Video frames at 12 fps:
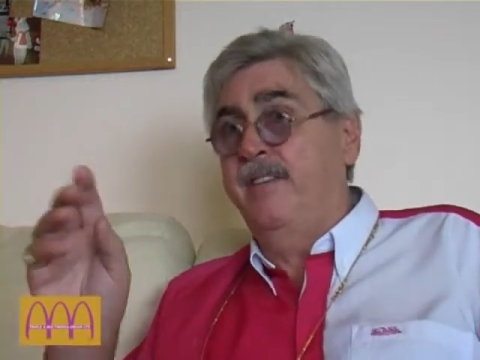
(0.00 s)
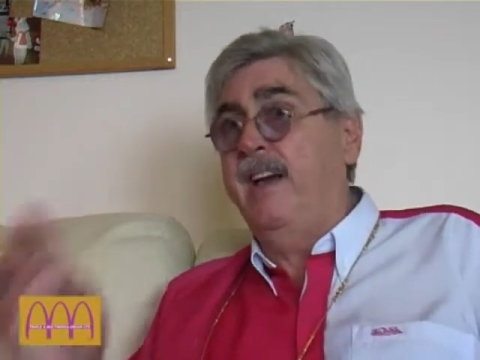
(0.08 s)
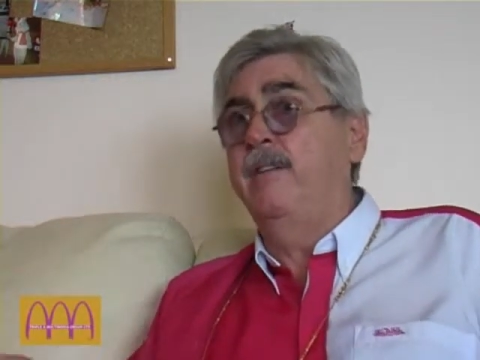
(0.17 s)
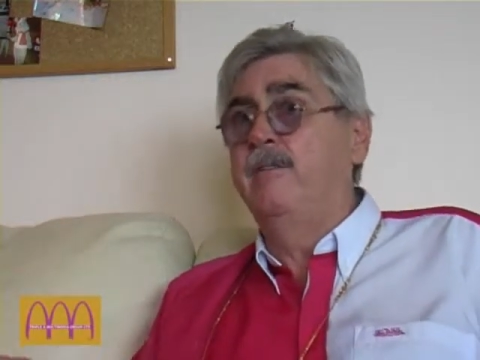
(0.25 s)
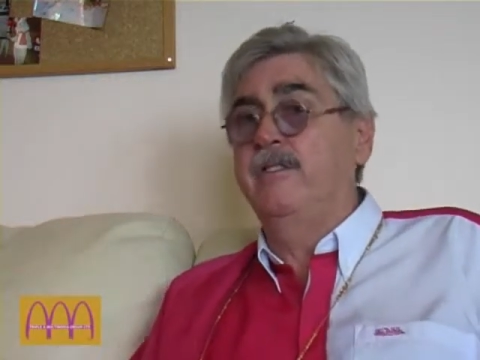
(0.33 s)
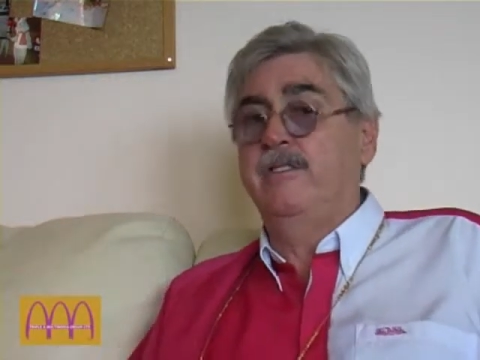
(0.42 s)

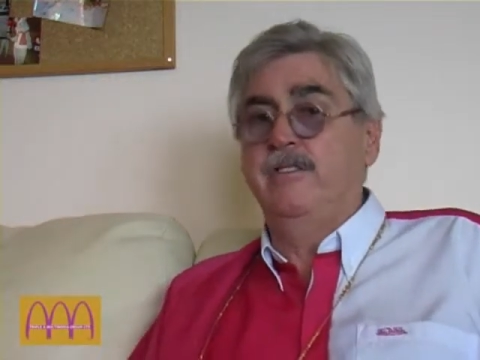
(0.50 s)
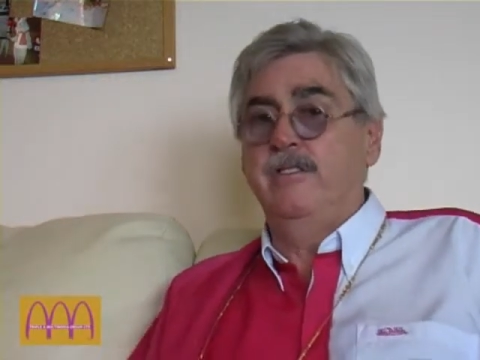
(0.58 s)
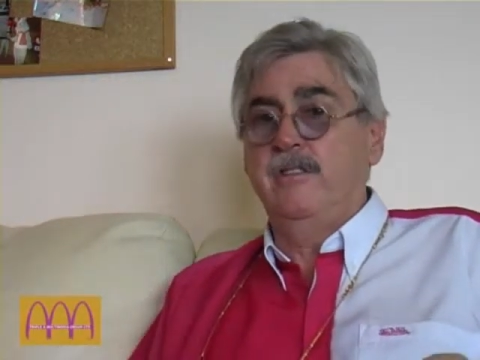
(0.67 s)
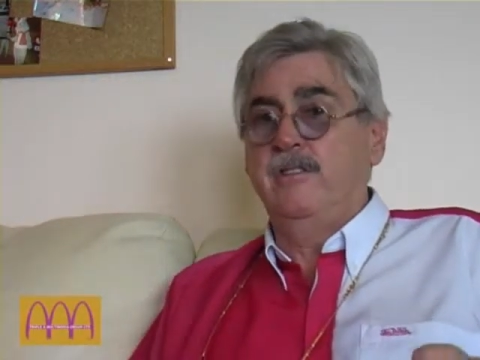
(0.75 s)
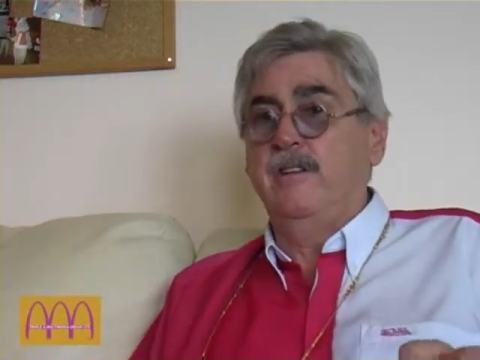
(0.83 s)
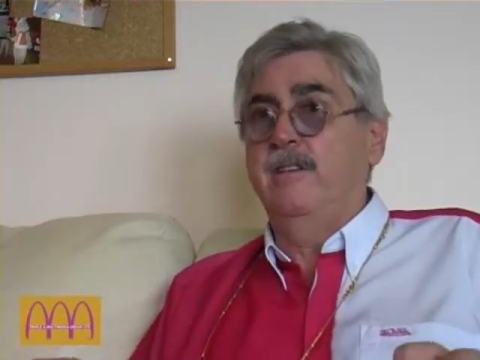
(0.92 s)
That, or it's
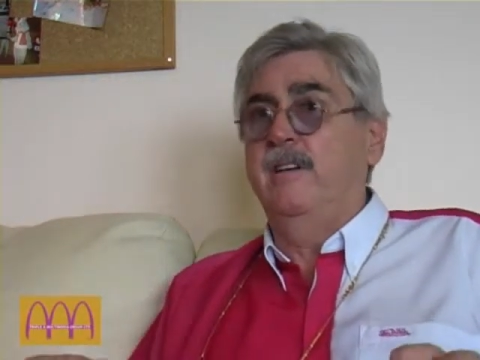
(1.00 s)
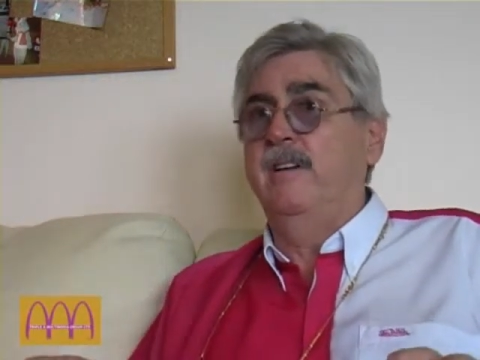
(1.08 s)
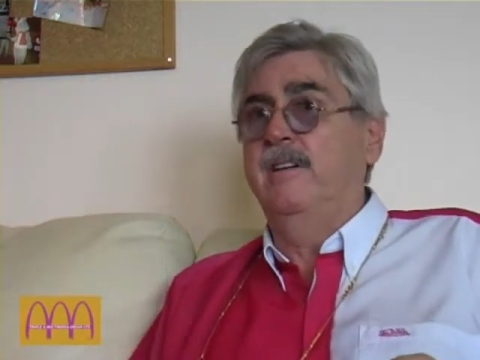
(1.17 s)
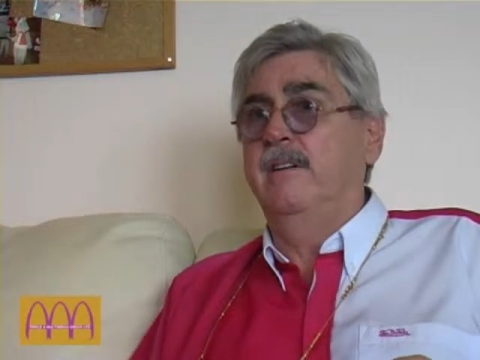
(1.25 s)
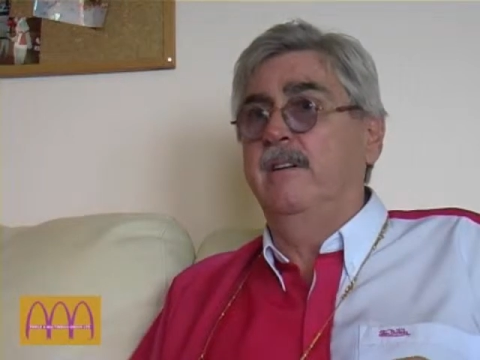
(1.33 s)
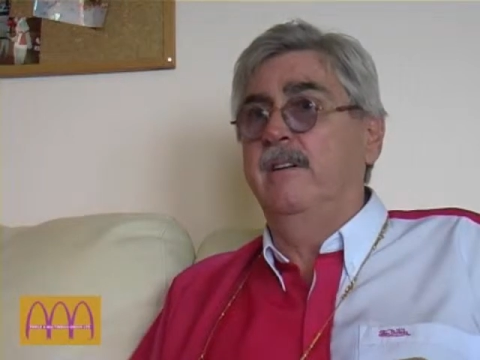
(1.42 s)
just
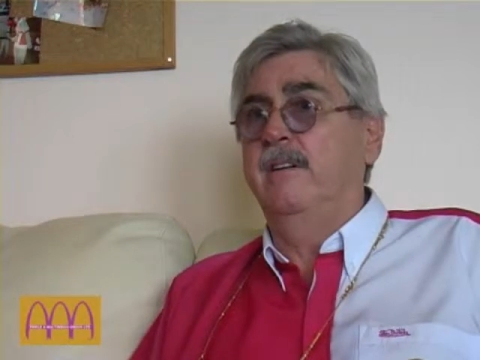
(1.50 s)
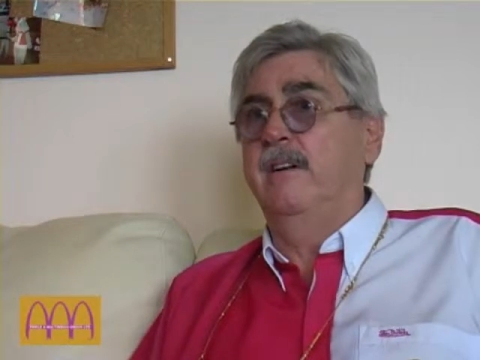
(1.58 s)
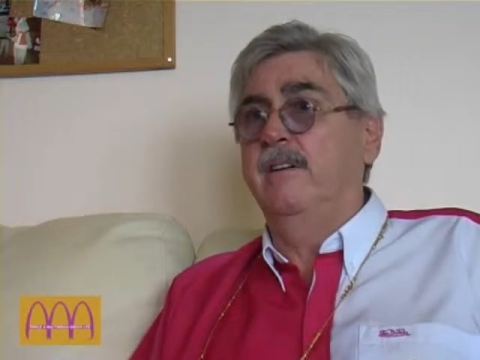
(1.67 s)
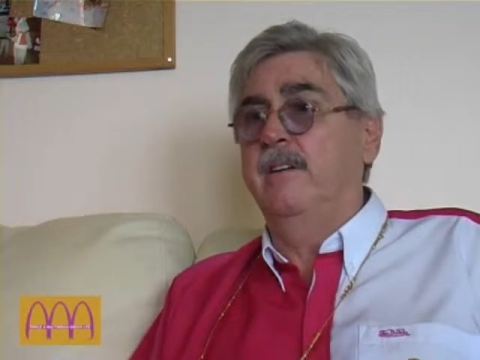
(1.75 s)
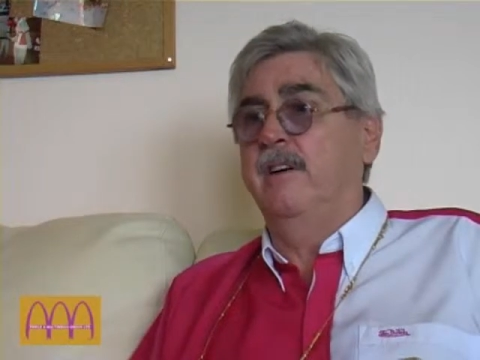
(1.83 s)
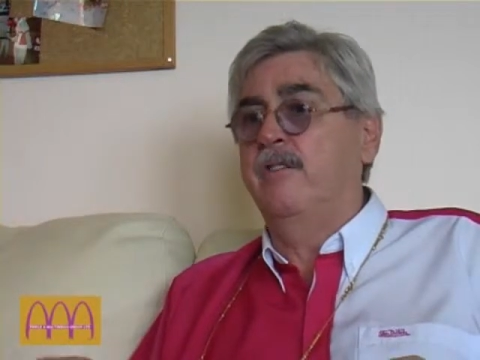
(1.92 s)

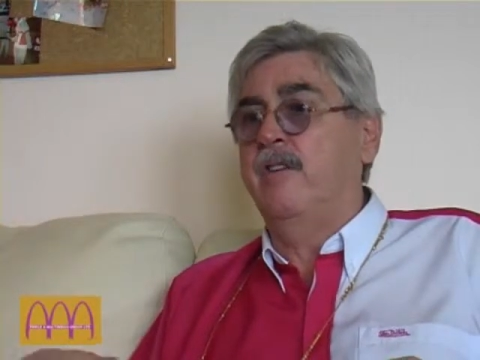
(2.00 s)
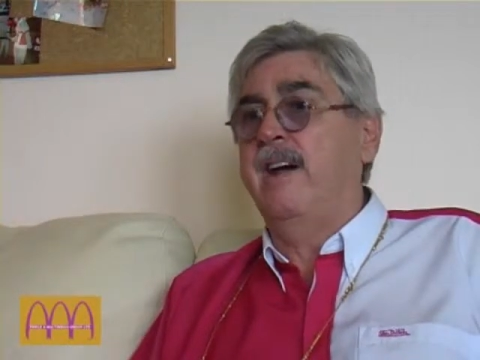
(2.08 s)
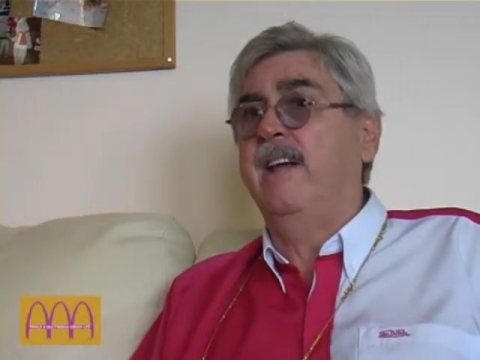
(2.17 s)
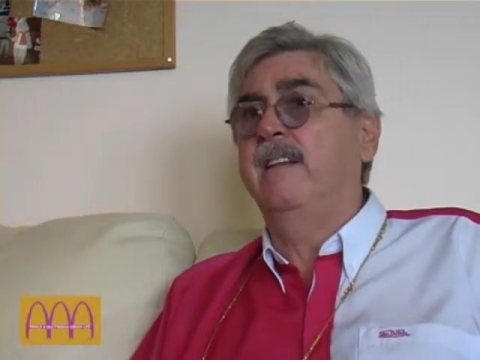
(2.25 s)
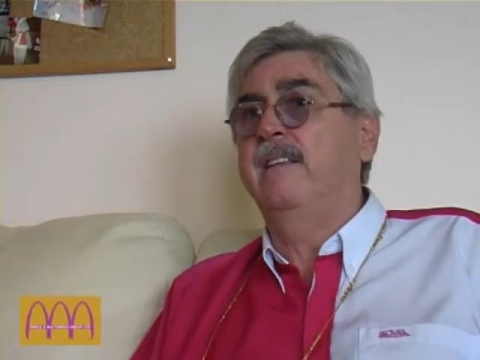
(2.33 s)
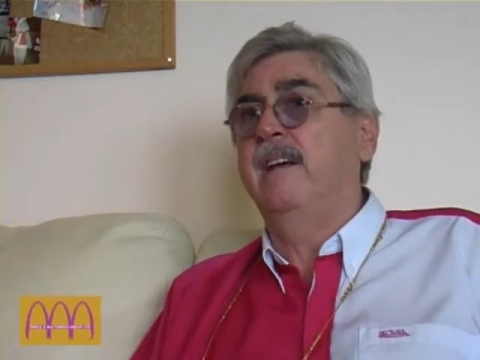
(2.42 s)
a
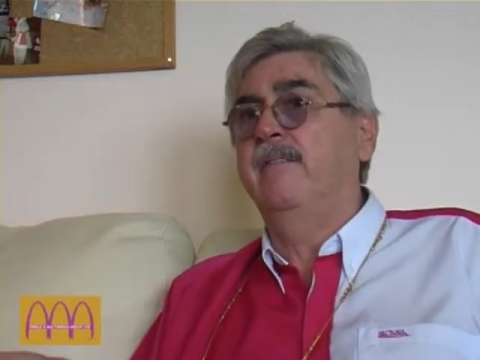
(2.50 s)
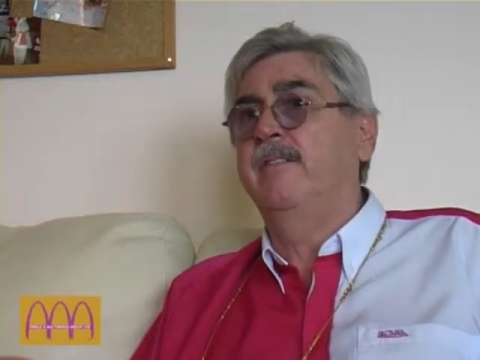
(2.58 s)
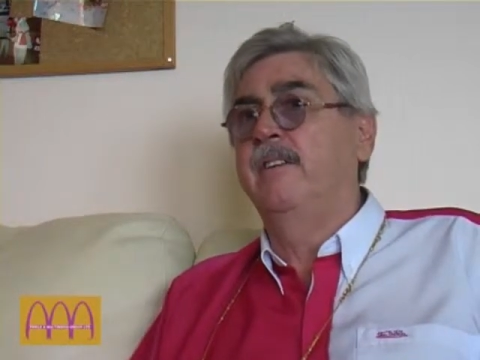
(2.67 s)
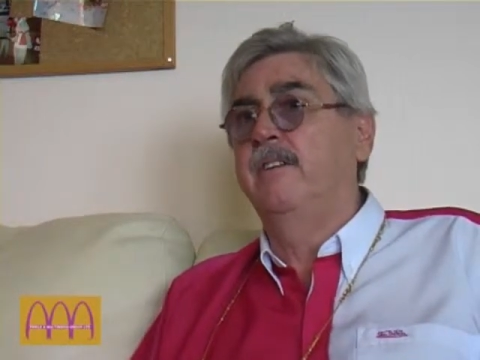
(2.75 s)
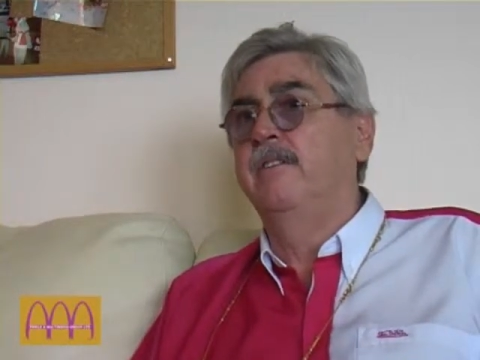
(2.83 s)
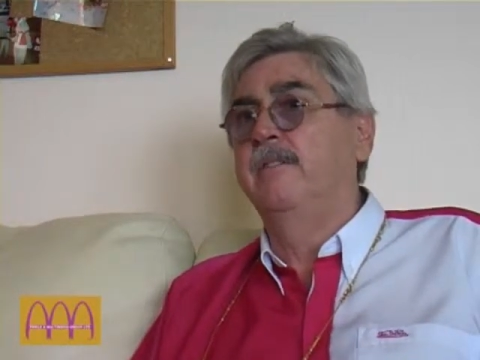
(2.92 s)
crackhead they
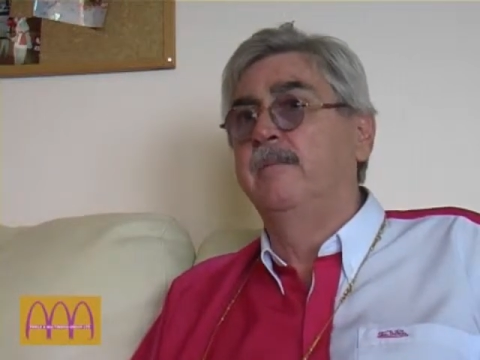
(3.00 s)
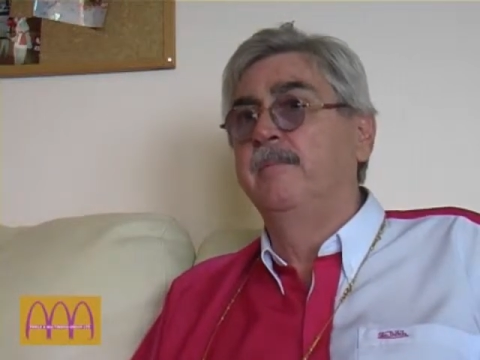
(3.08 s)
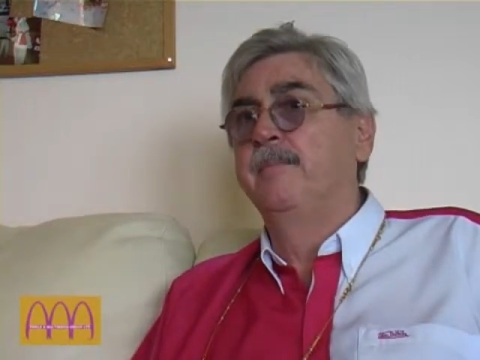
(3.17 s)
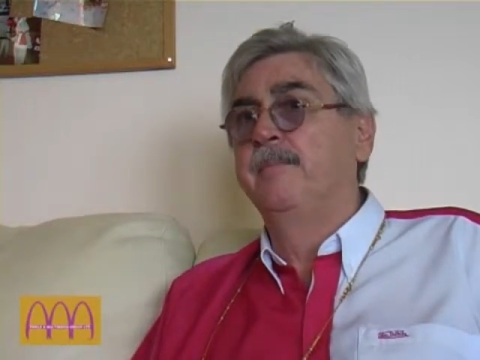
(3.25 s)
haven't caught.